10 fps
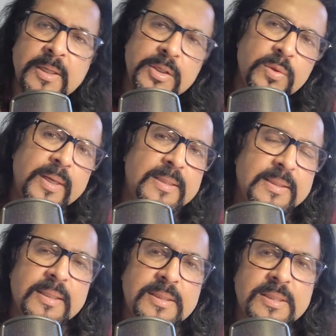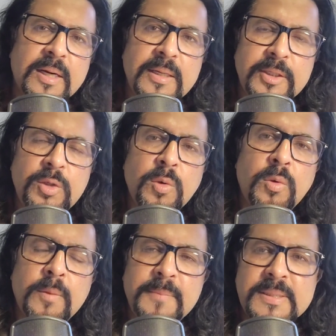you guys can start your
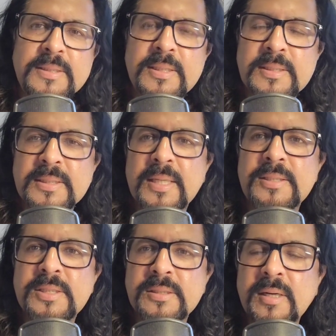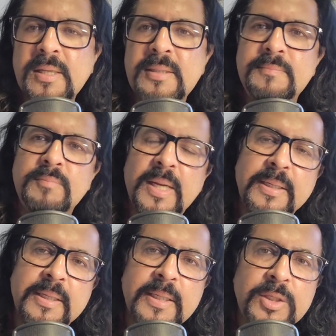own business and start
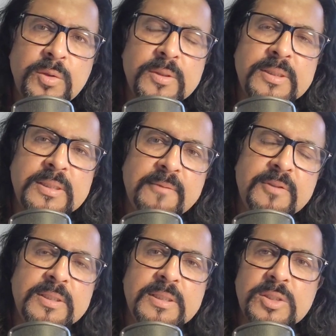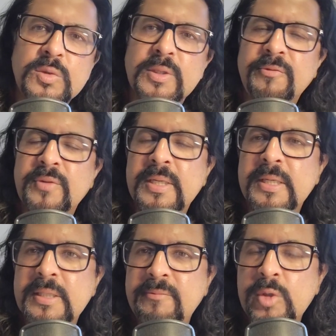marketing your services to different
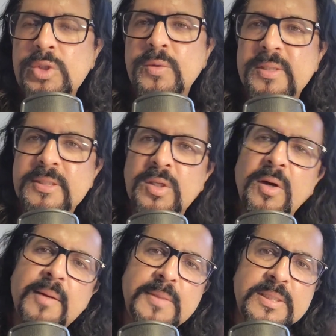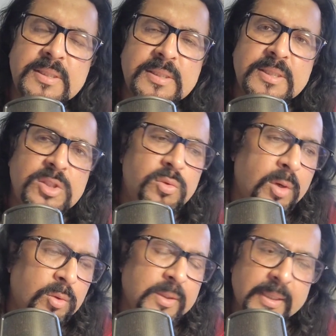individuals or businesses
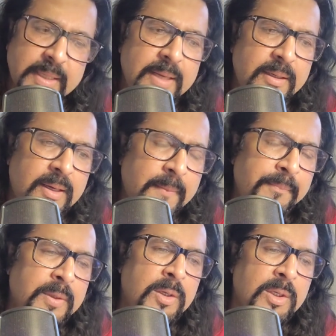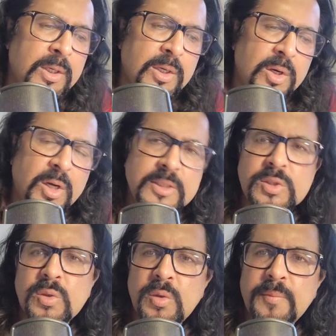throughout Canada.
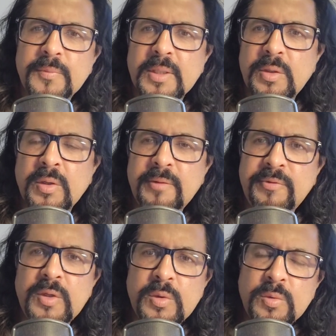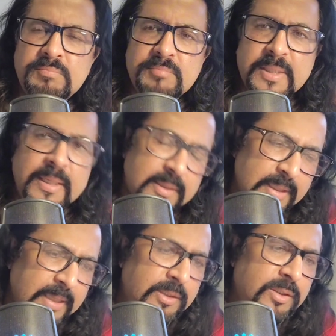Also, if you think
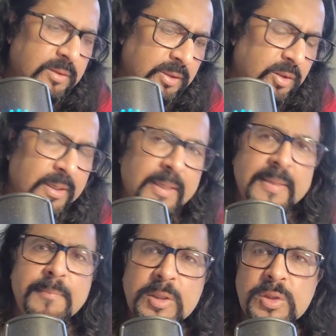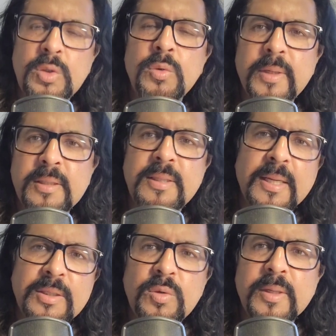that you're not able to do it,
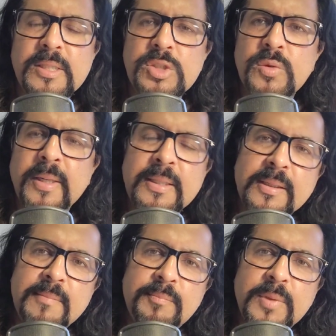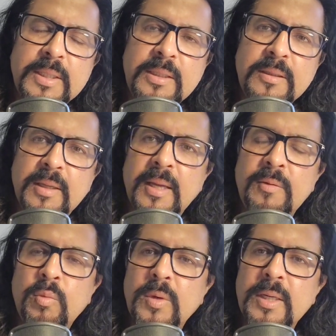then you can join a company
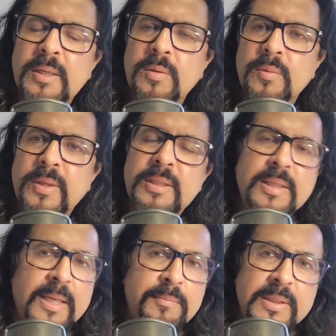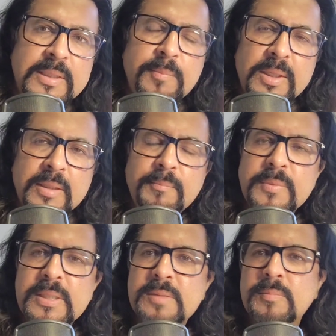and work with like multiple
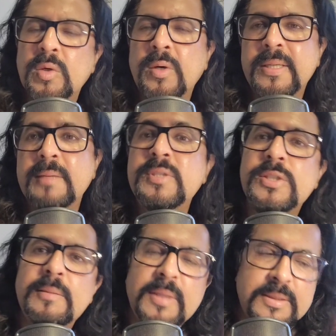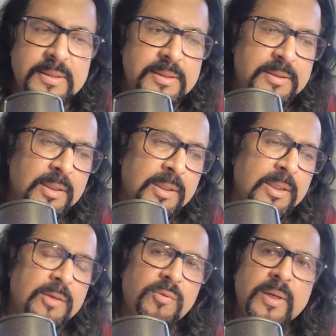companies on commission basis.
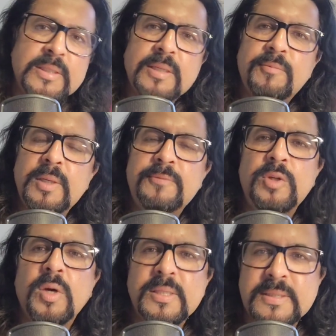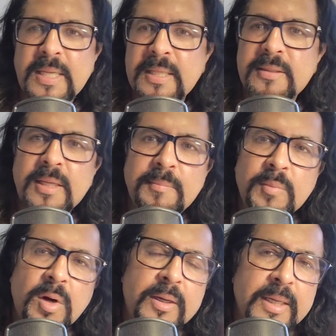For example, if you are selling their
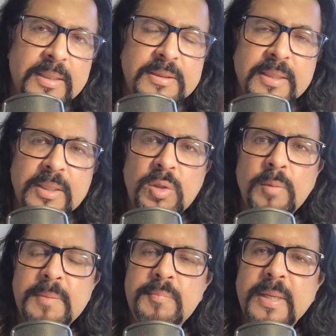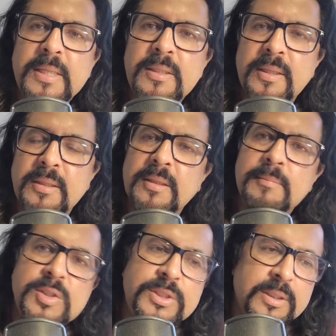products, then you'll be paid in
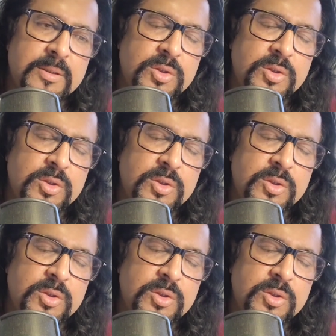commission.